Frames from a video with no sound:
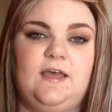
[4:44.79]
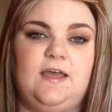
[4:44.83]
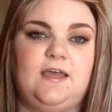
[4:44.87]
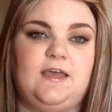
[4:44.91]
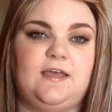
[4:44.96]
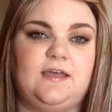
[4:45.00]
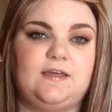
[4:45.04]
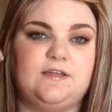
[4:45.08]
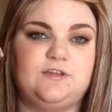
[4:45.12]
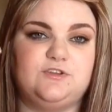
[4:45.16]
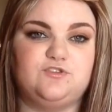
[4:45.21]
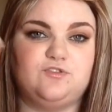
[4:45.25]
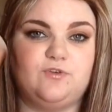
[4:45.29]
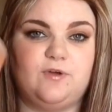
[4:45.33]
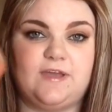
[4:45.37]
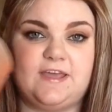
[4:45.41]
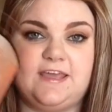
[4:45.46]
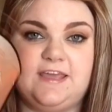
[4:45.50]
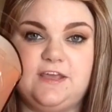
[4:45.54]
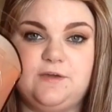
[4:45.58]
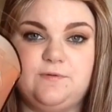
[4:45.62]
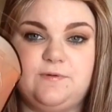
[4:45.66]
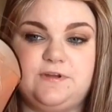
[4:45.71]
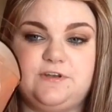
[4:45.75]
And so I
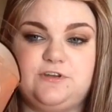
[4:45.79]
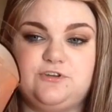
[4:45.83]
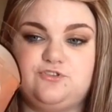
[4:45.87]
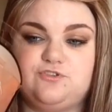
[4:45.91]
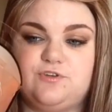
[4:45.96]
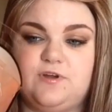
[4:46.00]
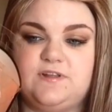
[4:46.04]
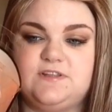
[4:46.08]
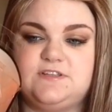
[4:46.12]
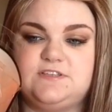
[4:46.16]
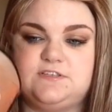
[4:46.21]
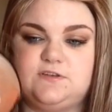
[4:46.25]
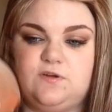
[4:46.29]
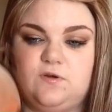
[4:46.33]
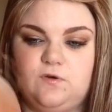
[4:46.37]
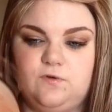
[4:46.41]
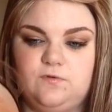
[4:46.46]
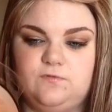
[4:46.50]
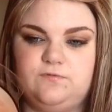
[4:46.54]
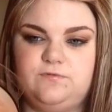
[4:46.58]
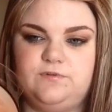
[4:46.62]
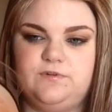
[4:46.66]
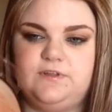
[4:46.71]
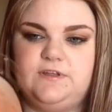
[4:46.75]
can't wait to try this, and
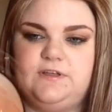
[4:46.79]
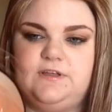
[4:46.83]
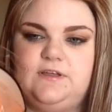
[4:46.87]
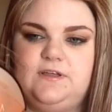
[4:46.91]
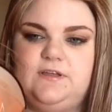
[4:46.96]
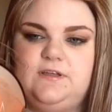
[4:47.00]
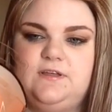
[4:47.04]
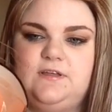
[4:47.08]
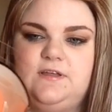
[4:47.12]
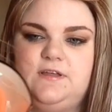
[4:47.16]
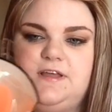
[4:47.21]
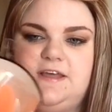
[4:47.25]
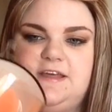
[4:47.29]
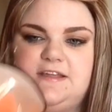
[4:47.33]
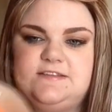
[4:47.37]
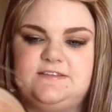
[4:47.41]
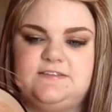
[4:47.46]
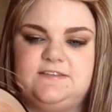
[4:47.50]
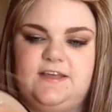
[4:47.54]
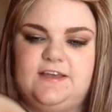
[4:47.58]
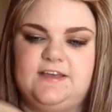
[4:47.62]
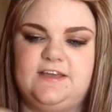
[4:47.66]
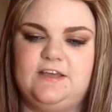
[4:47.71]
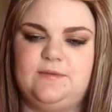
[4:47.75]
hopefully
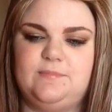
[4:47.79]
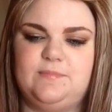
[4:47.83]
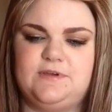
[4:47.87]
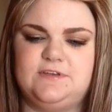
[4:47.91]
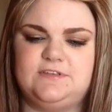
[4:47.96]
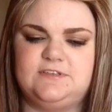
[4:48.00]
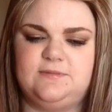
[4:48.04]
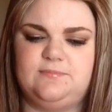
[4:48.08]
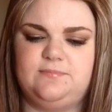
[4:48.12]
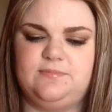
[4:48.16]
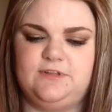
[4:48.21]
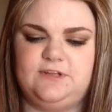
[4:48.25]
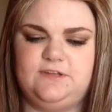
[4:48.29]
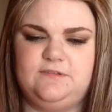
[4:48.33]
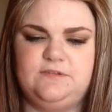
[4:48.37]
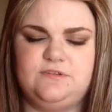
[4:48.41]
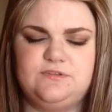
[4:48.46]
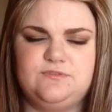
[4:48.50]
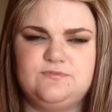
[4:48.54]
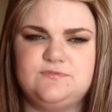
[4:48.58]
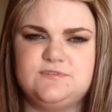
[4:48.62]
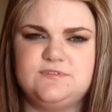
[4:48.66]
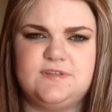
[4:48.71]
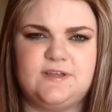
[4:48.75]
it's like it, because I believe
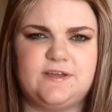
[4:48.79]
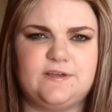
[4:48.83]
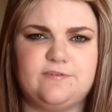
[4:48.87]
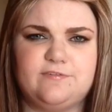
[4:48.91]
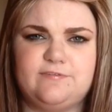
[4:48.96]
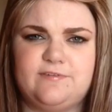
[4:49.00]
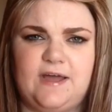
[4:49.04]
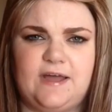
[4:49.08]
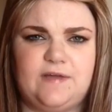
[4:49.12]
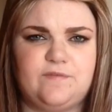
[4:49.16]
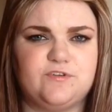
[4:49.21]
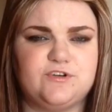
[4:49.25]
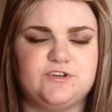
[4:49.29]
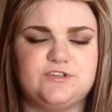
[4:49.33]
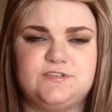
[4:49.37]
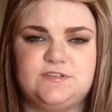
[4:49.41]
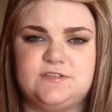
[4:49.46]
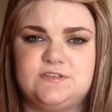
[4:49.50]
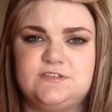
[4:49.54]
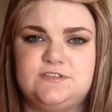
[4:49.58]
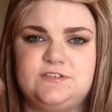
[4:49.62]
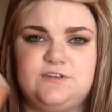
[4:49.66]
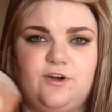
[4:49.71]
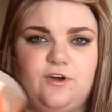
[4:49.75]
this was like five or
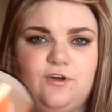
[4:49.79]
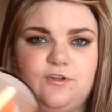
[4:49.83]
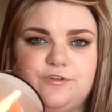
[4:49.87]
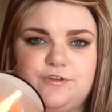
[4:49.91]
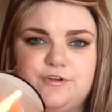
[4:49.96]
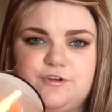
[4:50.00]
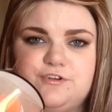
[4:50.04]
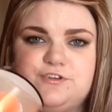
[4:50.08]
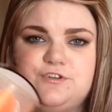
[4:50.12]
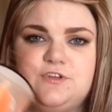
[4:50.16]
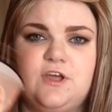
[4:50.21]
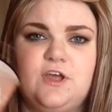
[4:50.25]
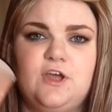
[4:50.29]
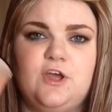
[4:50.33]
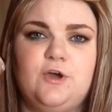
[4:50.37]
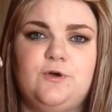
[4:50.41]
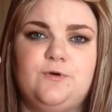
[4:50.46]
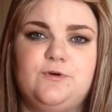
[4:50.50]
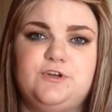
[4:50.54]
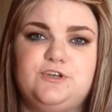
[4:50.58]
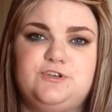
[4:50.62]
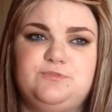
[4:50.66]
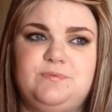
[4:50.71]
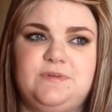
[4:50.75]
six dollars,
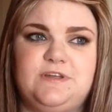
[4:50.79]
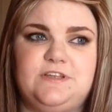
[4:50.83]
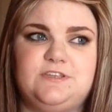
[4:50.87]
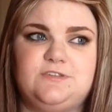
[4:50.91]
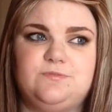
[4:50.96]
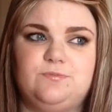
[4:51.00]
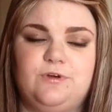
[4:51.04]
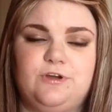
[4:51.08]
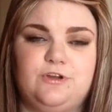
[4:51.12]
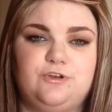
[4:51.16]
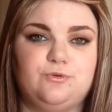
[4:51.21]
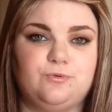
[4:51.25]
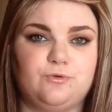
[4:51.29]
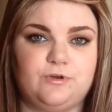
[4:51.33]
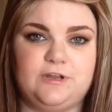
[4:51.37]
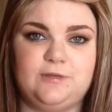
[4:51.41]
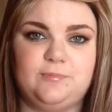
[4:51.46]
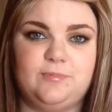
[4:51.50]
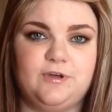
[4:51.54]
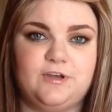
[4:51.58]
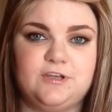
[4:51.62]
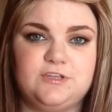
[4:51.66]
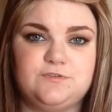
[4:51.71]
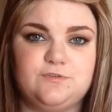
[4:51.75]
which beats what, twenty
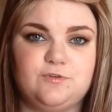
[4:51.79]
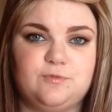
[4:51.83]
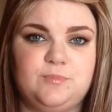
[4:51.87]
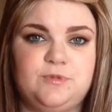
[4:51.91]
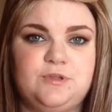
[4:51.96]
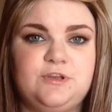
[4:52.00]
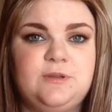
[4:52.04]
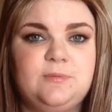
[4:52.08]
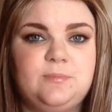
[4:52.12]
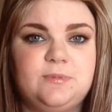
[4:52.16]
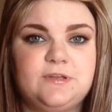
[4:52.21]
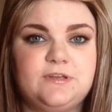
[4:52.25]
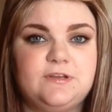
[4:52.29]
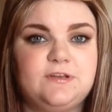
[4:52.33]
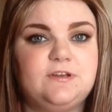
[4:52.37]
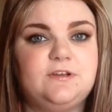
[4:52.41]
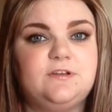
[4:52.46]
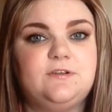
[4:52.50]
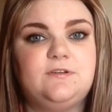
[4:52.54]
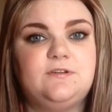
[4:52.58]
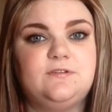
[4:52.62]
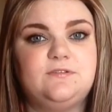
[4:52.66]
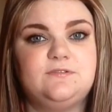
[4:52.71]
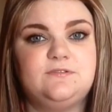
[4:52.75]
bucks for Beauty Blender.